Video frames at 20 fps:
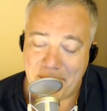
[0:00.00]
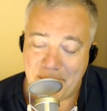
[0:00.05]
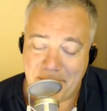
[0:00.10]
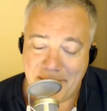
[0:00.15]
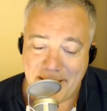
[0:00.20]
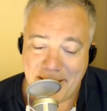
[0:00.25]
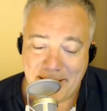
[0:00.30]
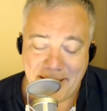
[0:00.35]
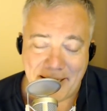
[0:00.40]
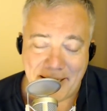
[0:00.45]
We
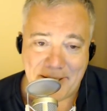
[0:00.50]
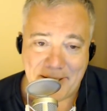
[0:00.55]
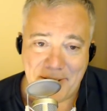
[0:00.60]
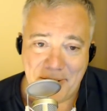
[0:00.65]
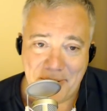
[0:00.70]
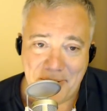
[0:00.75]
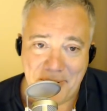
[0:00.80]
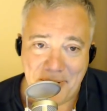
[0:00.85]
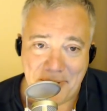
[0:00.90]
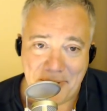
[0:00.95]
had like
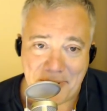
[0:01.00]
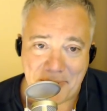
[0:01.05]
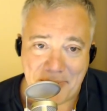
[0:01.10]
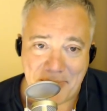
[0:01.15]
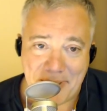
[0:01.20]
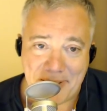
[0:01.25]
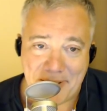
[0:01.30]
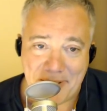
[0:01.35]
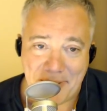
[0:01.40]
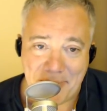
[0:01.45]
two
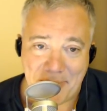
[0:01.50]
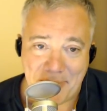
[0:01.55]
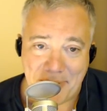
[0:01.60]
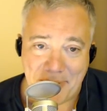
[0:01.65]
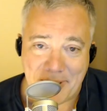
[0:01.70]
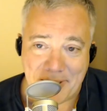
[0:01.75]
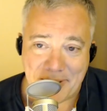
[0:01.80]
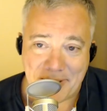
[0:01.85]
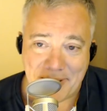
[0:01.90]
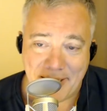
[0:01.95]
USB C
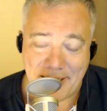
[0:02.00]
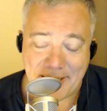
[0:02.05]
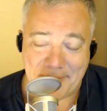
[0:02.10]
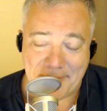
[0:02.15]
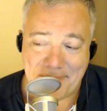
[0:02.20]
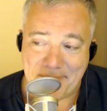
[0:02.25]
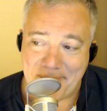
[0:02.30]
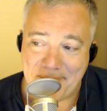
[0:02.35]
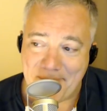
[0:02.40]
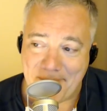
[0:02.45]
ports.
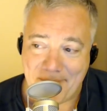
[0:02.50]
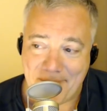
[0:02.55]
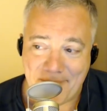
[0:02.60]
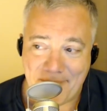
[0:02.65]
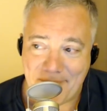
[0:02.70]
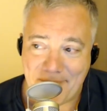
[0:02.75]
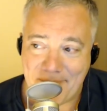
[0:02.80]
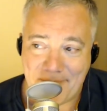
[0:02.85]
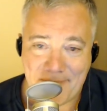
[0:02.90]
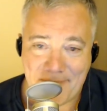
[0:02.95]
Like mm-hmm.
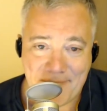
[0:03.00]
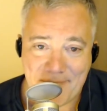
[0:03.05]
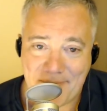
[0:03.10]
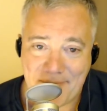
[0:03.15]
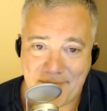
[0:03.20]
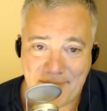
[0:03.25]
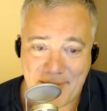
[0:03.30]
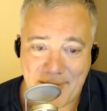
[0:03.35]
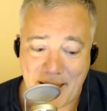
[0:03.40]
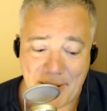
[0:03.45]

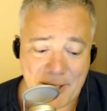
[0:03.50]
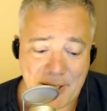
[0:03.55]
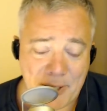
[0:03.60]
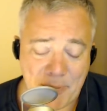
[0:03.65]
I